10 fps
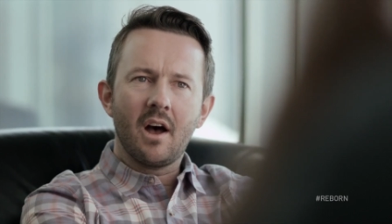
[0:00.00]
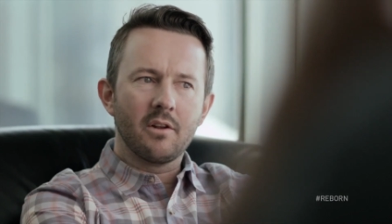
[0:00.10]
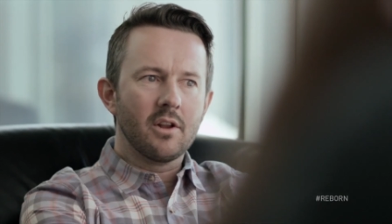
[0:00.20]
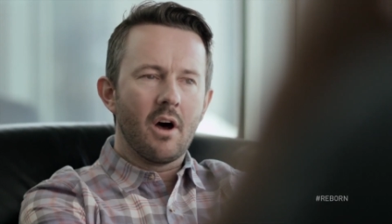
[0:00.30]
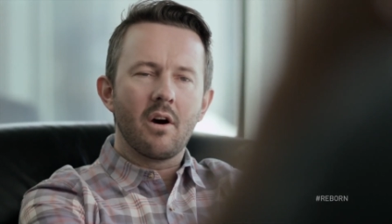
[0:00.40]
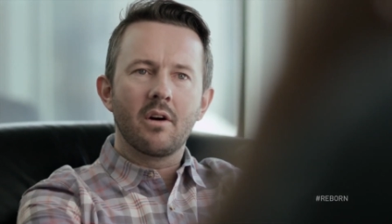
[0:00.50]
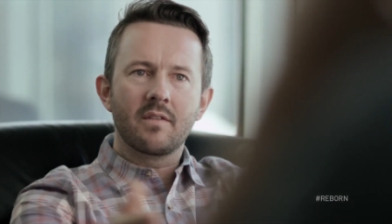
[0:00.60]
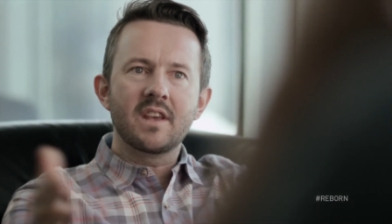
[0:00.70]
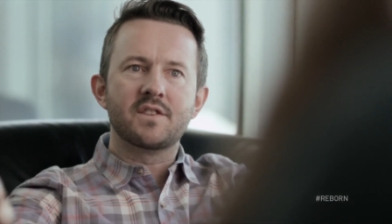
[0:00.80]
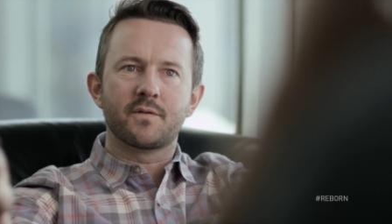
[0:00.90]

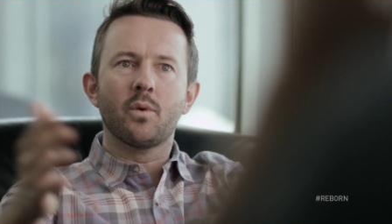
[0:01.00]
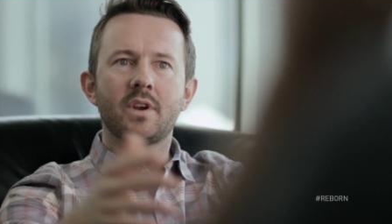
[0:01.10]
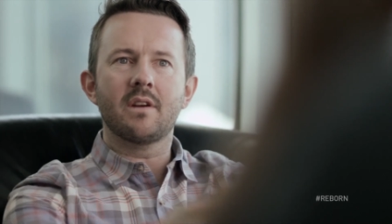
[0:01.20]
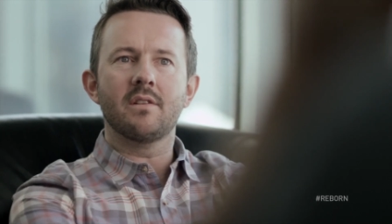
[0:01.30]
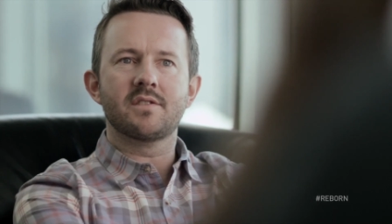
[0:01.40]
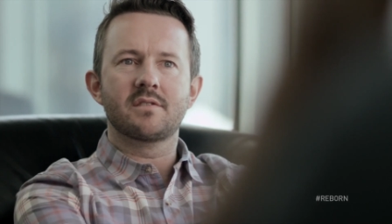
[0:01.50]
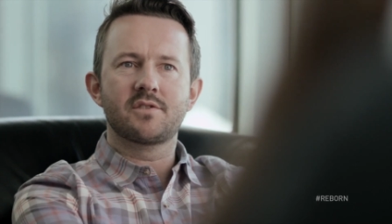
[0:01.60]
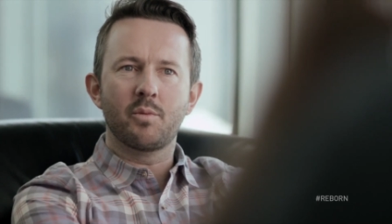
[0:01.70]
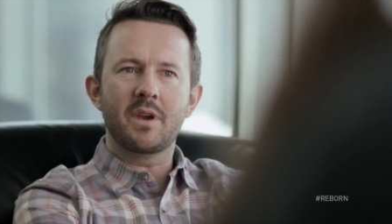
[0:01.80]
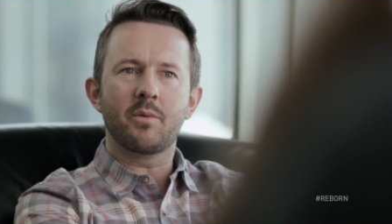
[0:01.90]
along these four years.
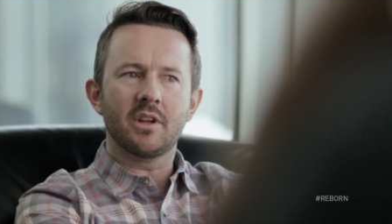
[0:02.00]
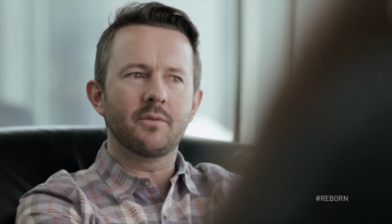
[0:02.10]
So people